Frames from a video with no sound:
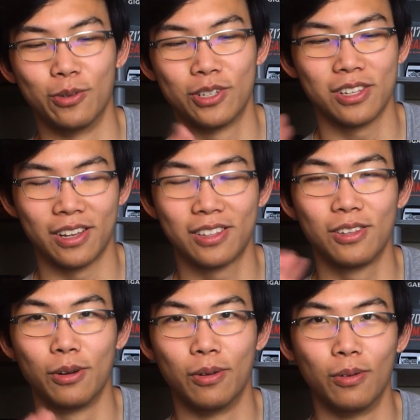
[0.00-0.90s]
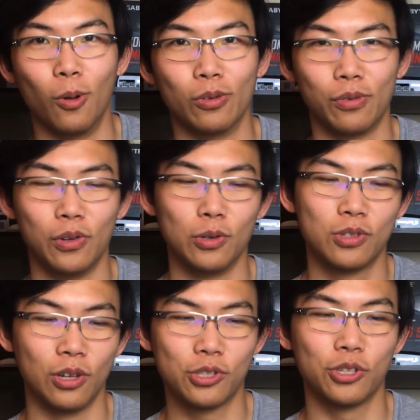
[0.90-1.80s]
just like the old reviews
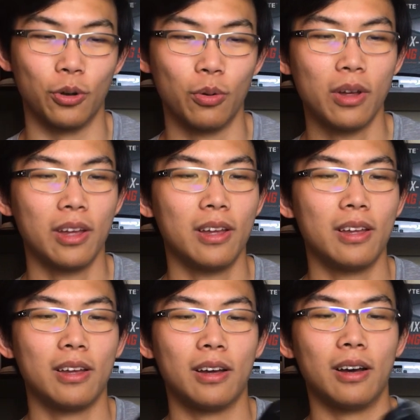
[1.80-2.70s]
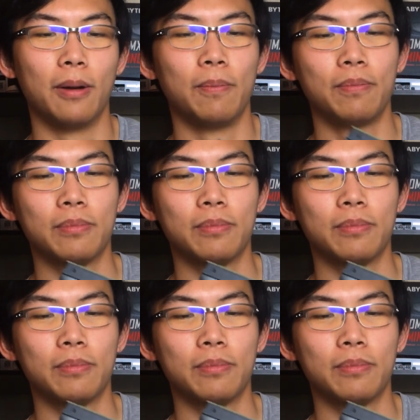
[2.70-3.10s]
does show. Uh,